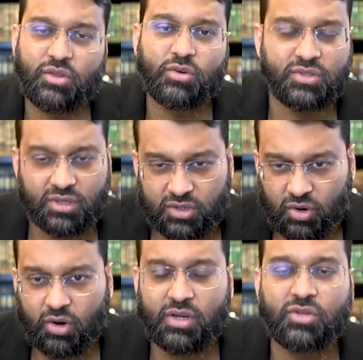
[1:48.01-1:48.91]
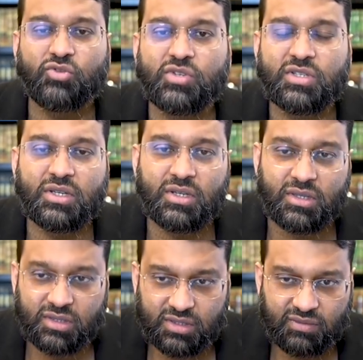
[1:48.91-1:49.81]
those that are interested in
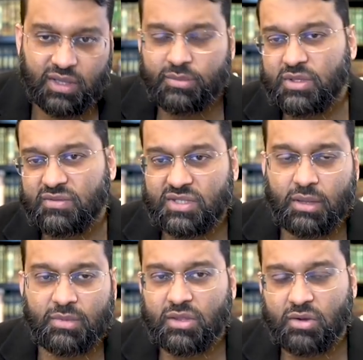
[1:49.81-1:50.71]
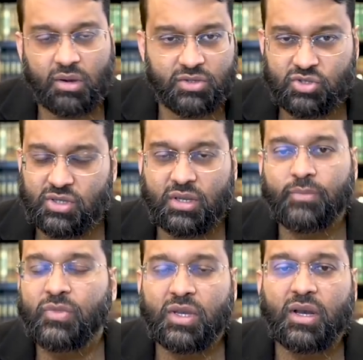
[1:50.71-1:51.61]
the development of Islamic theology and
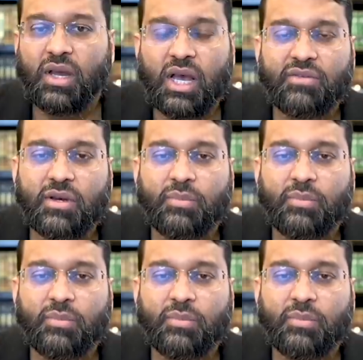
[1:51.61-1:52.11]
uh, have a,